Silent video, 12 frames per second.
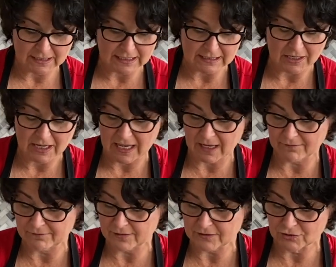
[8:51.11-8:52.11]
and
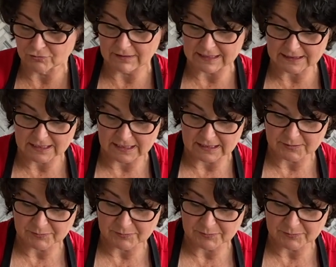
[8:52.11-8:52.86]
have direct heat,